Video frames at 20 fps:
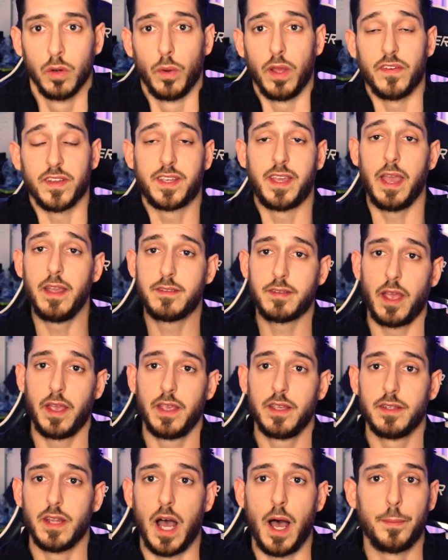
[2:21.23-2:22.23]
We have a Gate
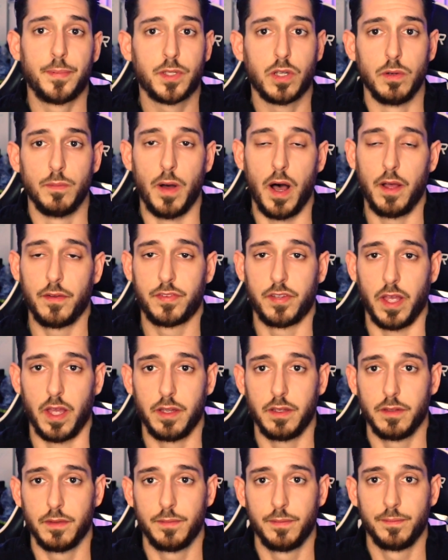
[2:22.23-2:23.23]
Titan optical
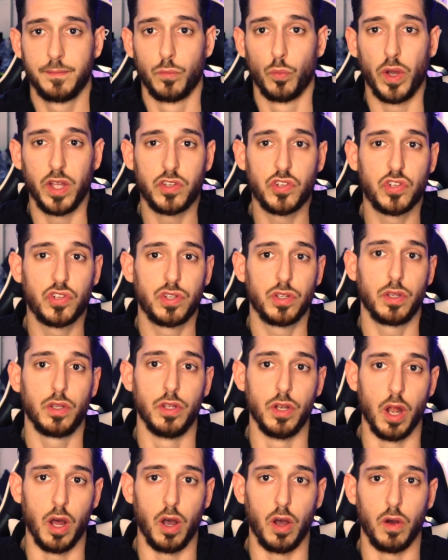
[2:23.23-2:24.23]
MOSFET, which,
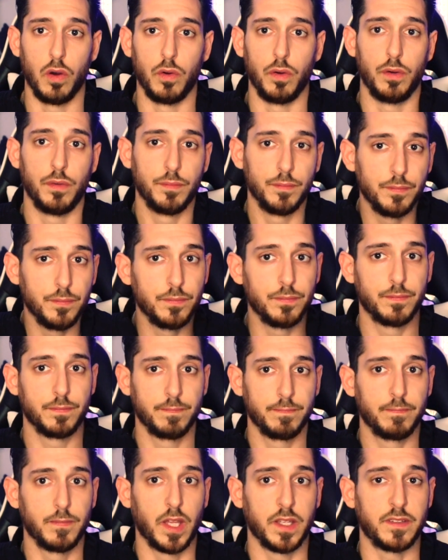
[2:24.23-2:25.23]
you know,
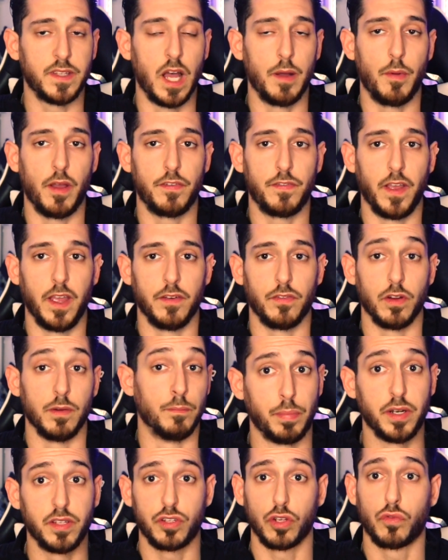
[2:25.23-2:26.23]
it's not my favorite,
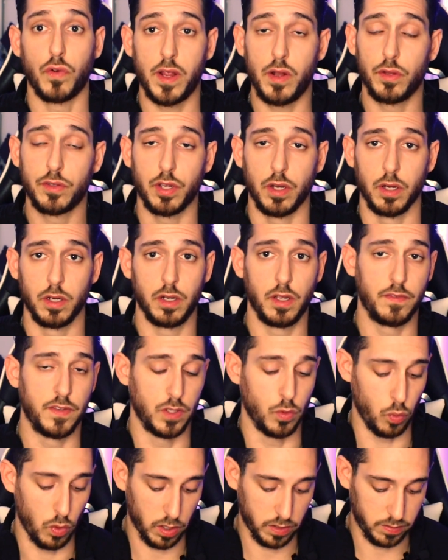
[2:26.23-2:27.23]
but it's a great alternative
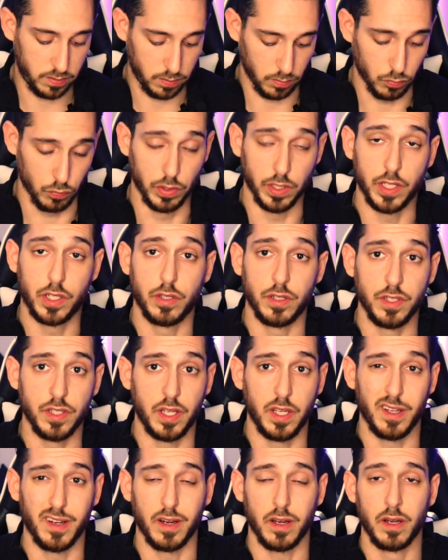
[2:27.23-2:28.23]
and it works really good in
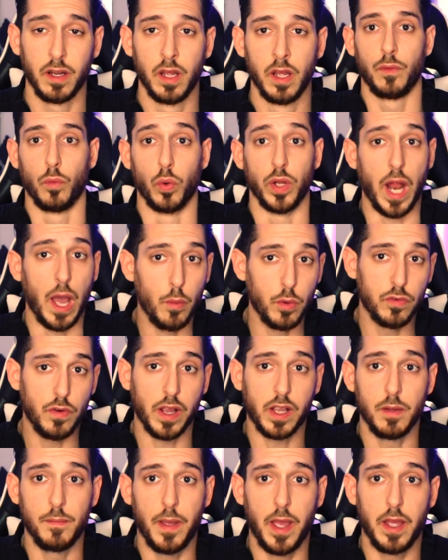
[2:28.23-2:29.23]
here. What I would
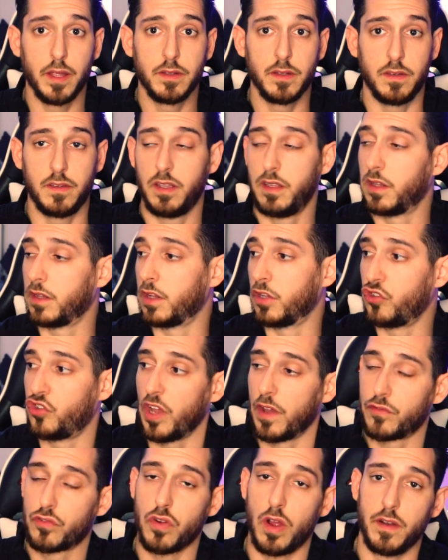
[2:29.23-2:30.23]
recommend is either the
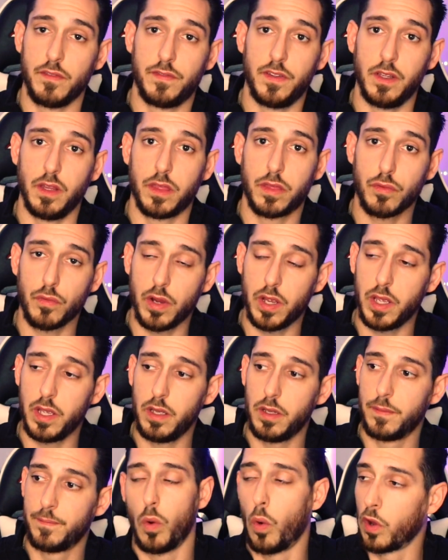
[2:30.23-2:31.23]
Jeftron
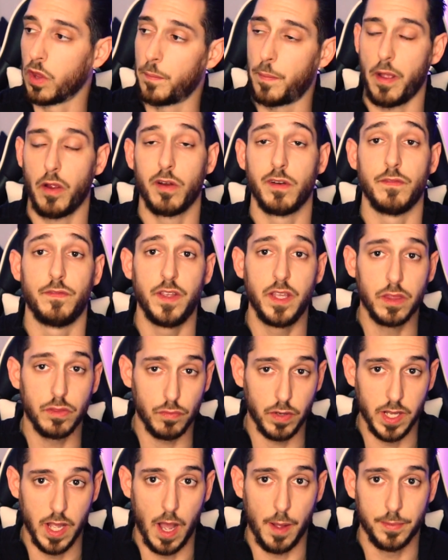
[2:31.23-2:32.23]
V3 or the Perrin
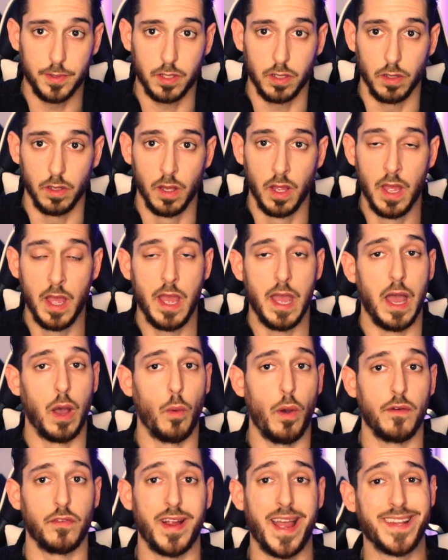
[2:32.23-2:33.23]
V3 optical.
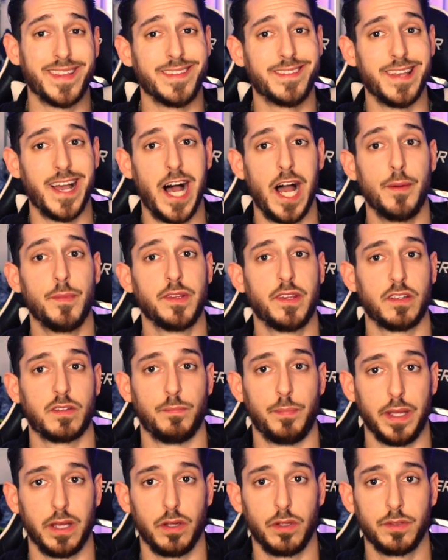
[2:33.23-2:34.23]
However, at the time of this
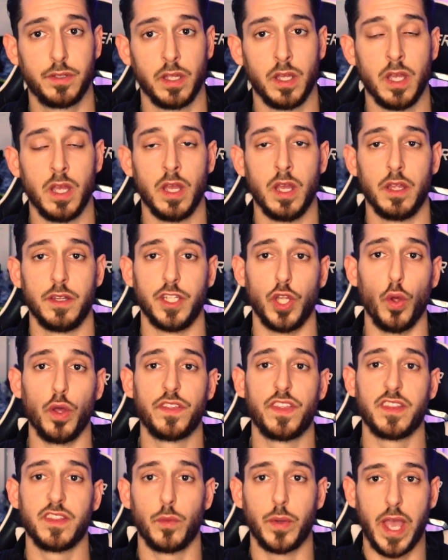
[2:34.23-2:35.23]
build, the only
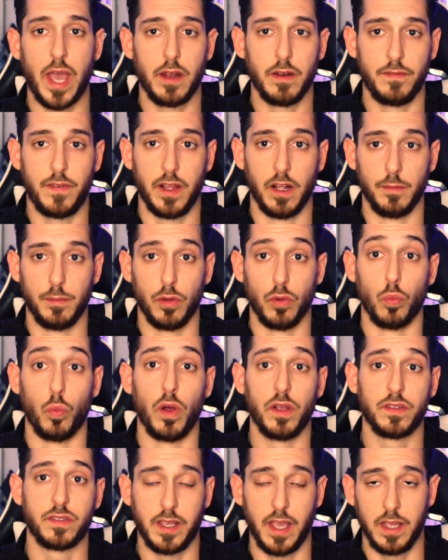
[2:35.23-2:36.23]
thing that we had available
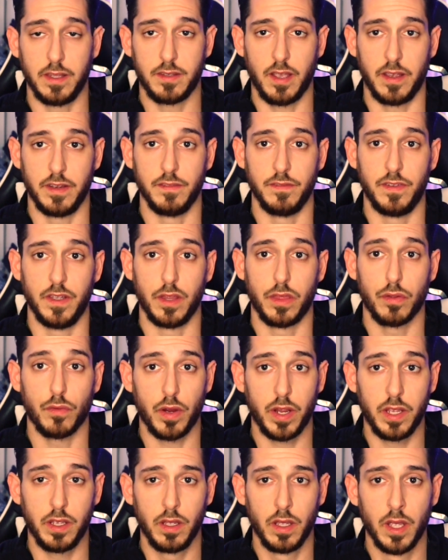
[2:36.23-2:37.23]
was Gate Titan
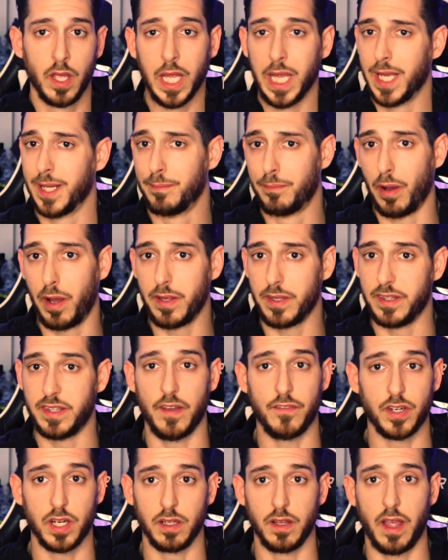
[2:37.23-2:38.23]
V3, but
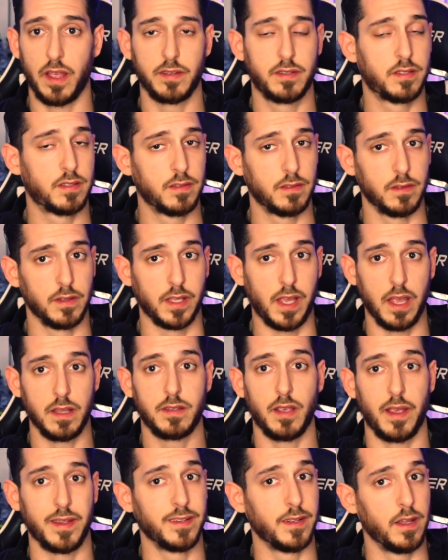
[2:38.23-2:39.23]
nevertheless, the Gate
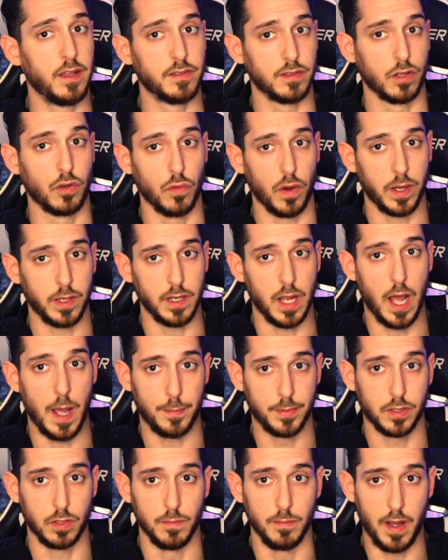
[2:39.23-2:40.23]
Titan is a great
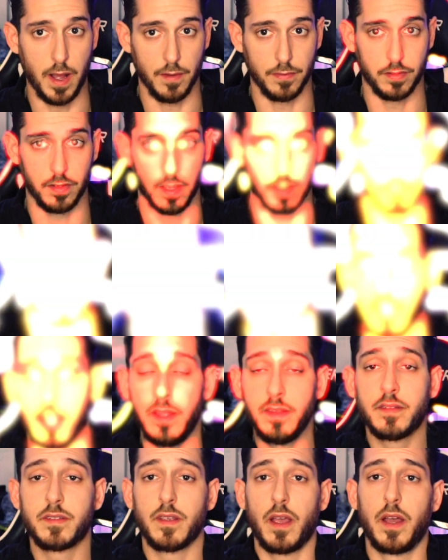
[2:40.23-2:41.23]
optical MOSFET.
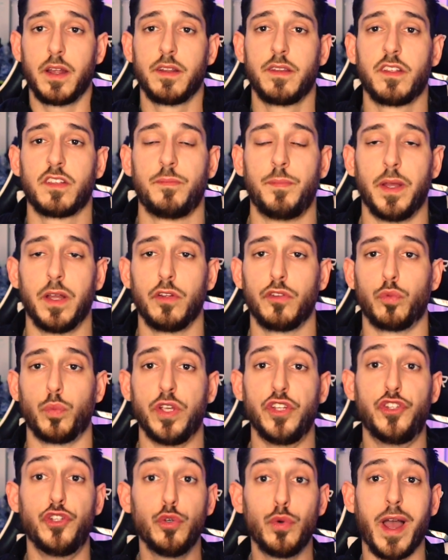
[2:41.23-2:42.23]
Inside of this build,
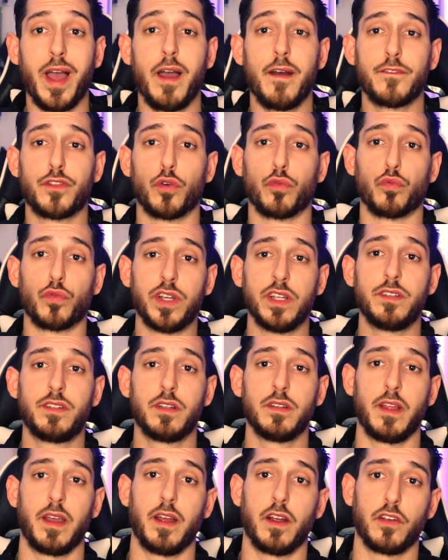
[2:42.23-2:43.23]
we do have the Real
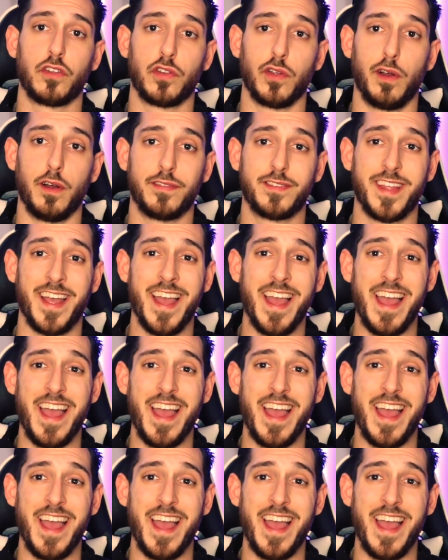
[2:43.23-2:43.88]
Deal Airsoft